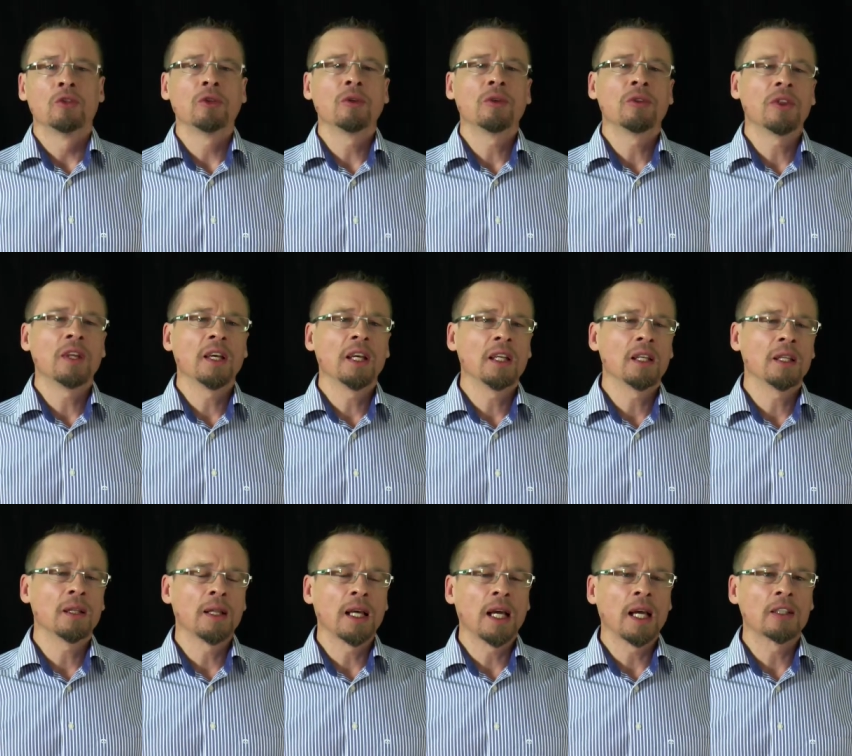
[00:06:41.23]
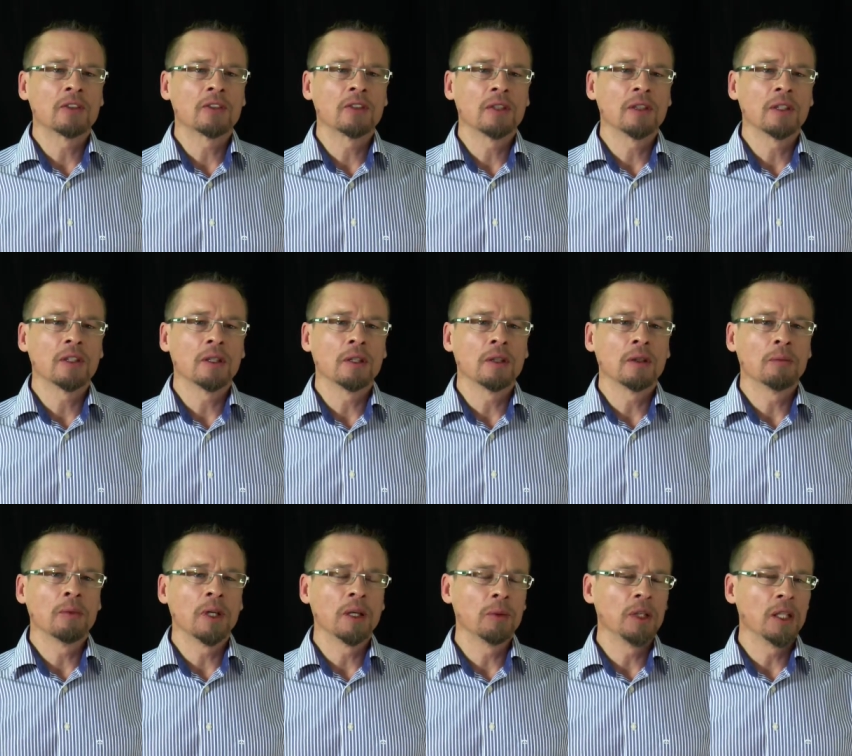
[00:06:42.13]
Do you think that
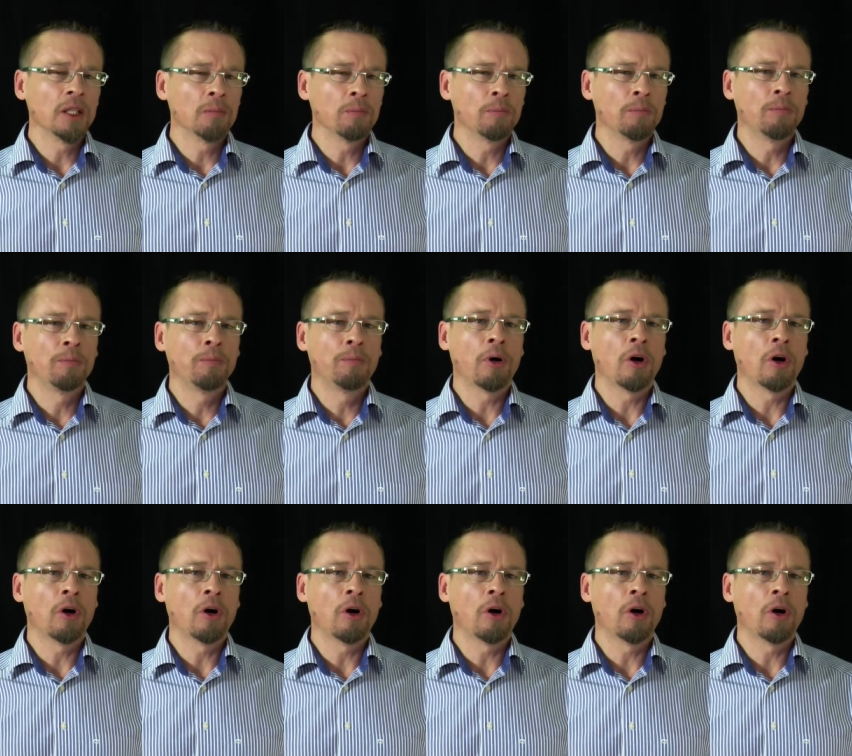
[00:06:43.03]
maybe